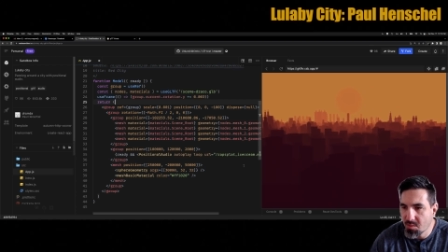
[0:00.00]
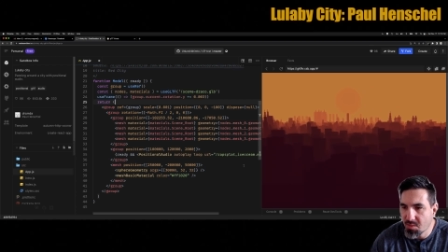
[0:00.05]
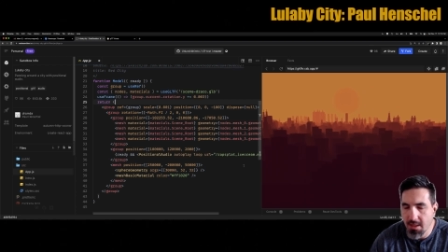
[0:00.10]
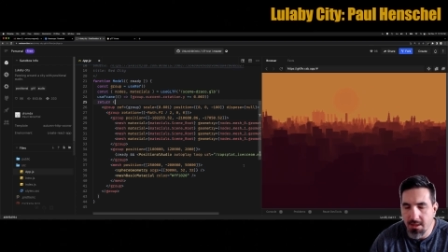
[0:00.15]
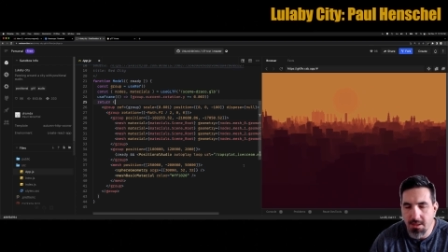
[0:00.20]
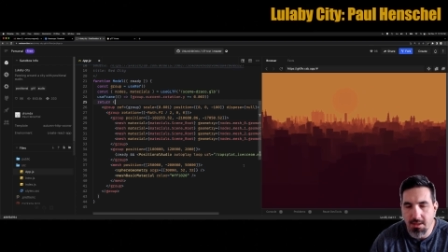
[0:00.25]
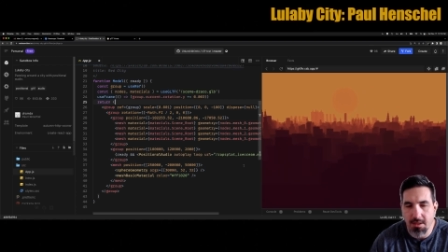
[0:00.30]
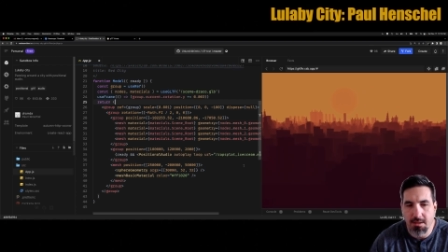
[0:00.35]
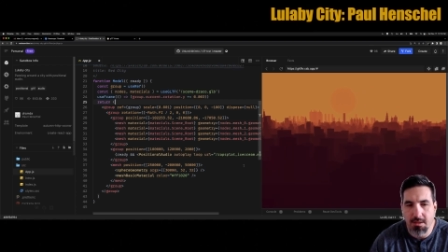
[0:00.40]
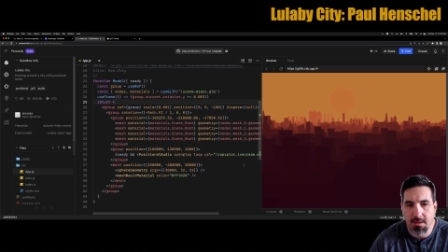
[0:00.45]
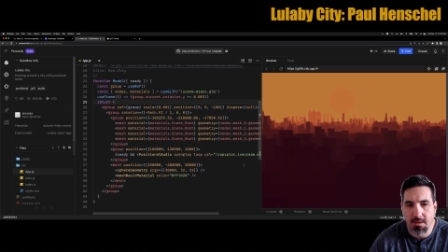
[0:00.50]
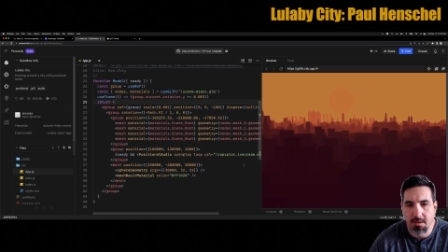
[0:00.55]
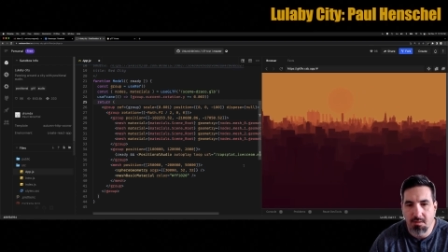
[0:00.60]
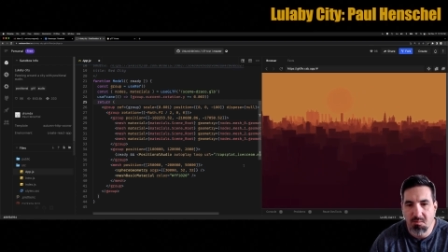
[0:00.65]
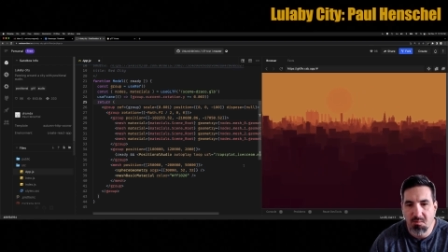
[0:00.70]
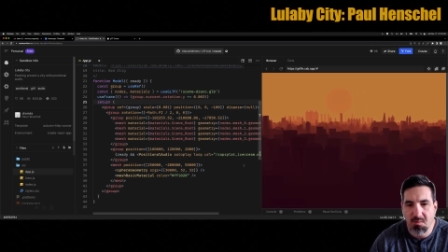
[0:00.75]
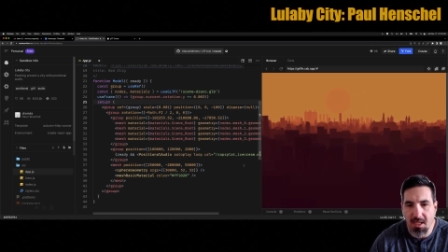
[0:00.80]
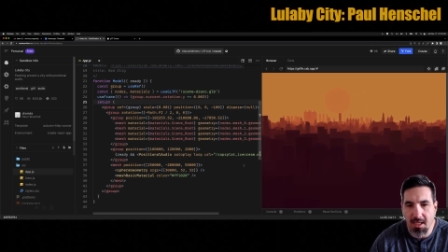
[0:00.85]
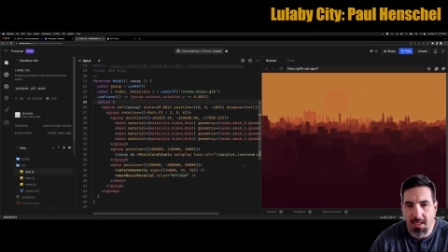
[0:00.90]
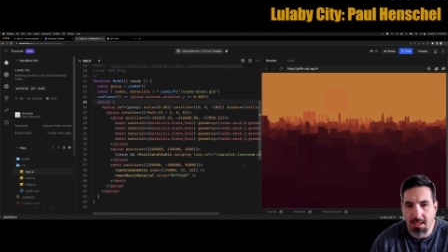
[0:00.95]
project is
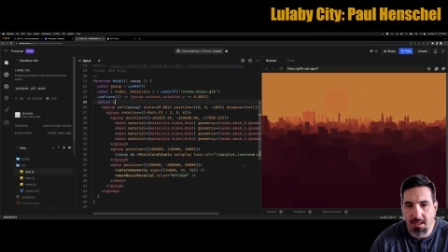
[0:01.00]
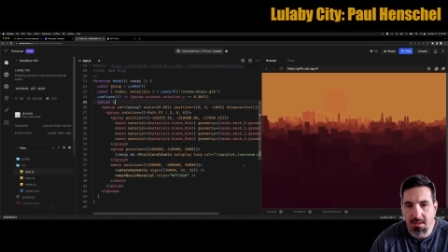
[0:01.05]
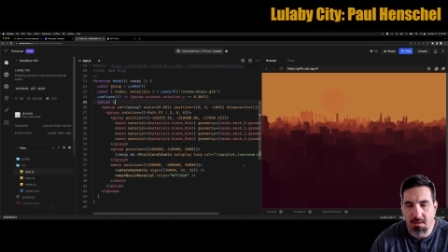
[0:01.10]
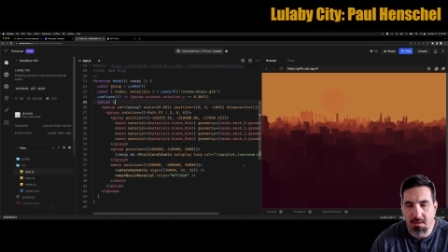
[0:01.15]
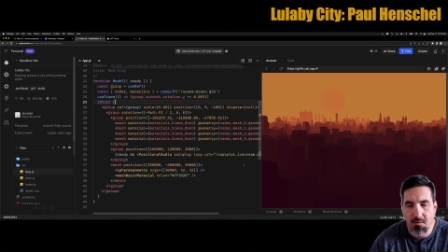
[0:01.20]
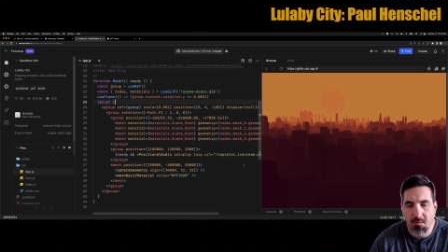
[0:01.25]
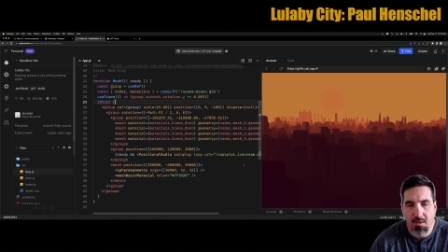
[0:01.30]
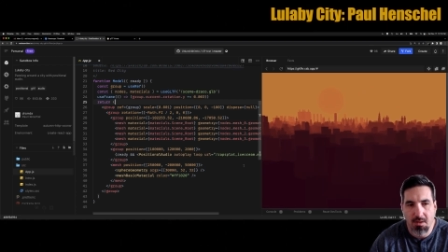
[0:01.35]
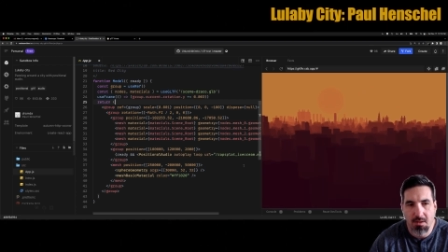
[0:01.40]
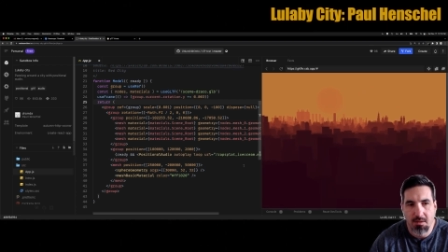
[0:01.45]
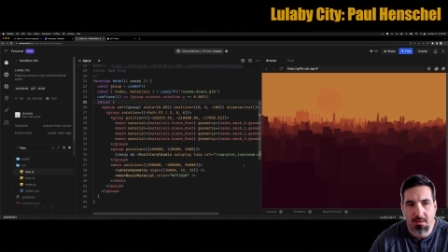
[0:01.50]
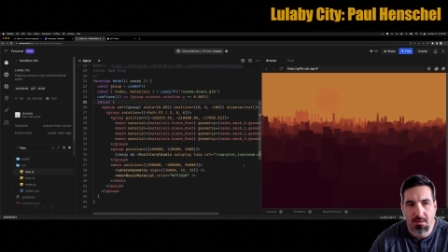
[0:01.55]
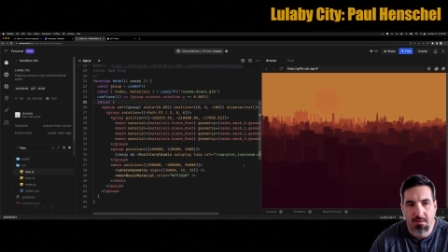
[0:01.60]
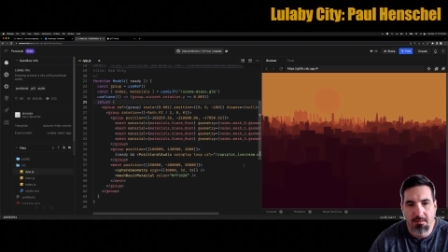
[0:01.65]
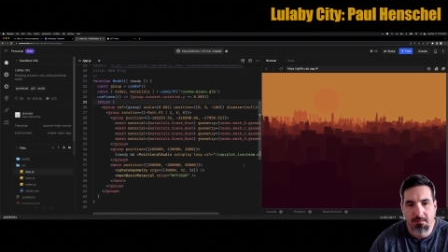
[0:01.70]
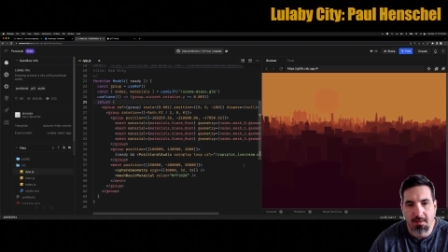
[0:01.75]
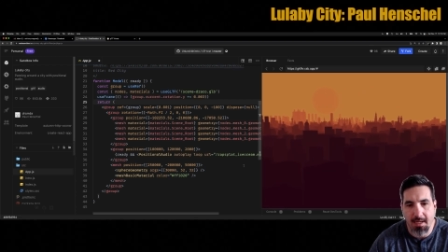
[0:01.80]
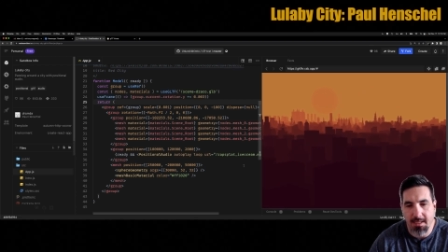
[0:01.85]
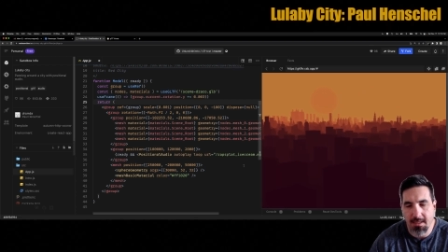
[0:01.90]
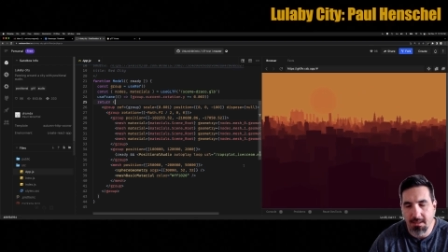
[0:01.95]
made is I want to
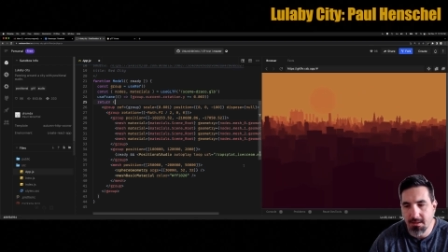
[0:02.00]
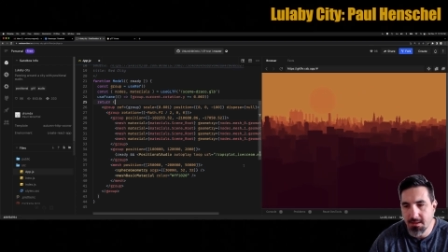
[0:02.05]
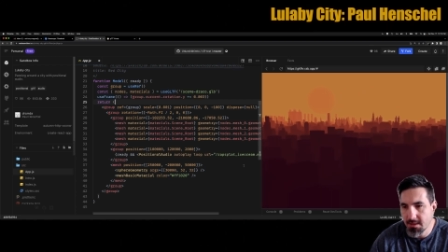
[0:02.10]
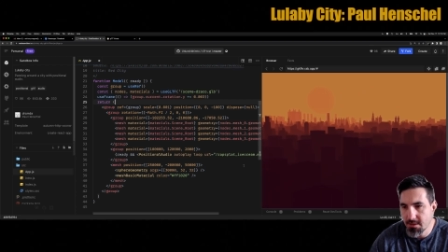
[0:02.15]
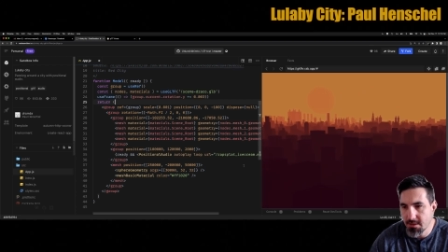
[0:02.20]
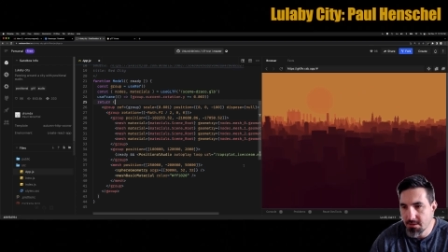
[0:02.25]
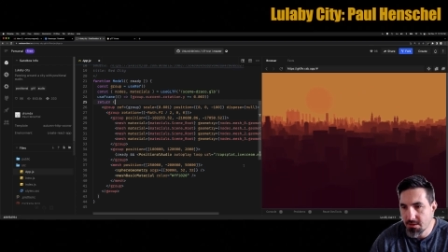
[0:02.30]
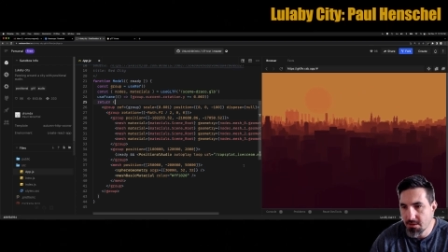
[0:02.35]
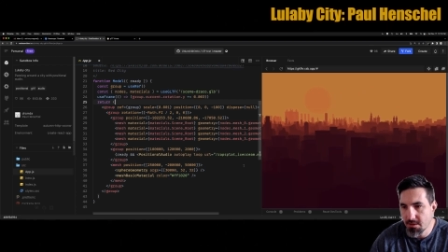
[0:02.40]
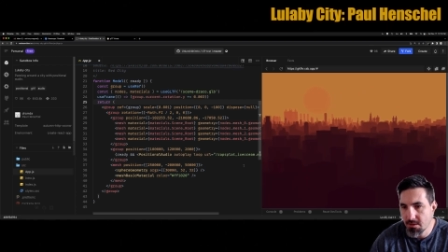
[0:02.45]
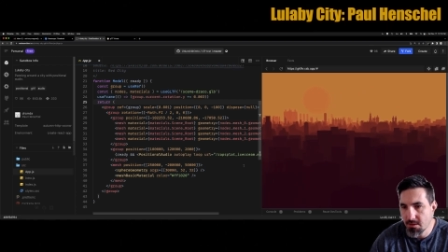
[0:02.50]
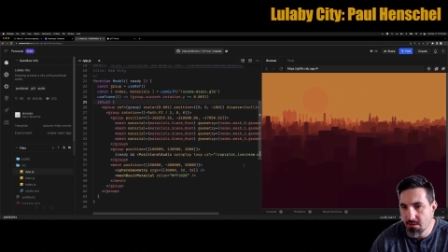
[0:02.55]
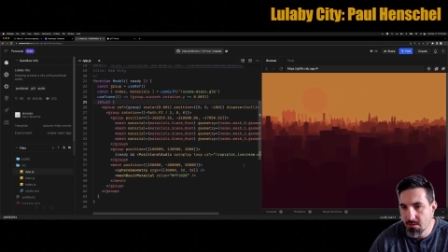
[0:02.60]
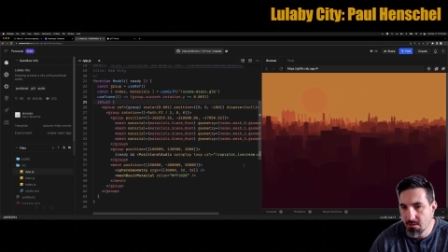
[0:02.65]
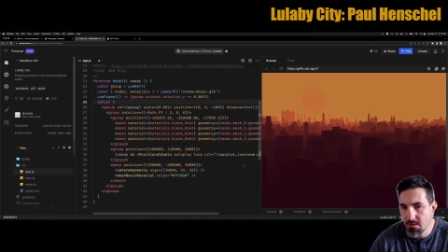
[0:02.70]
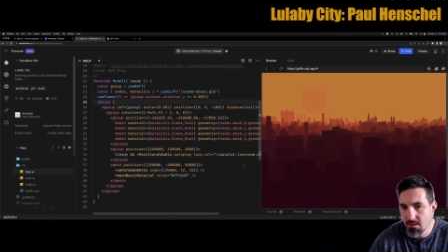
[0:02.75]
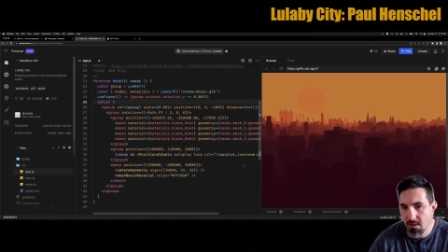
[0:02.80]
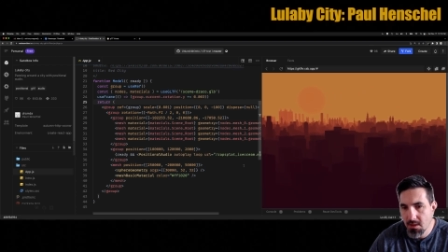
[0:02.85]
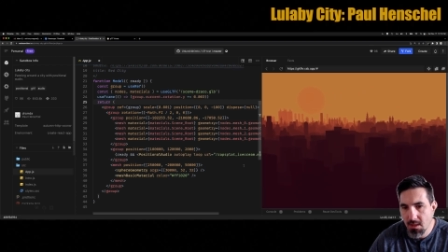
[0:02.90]
divide it into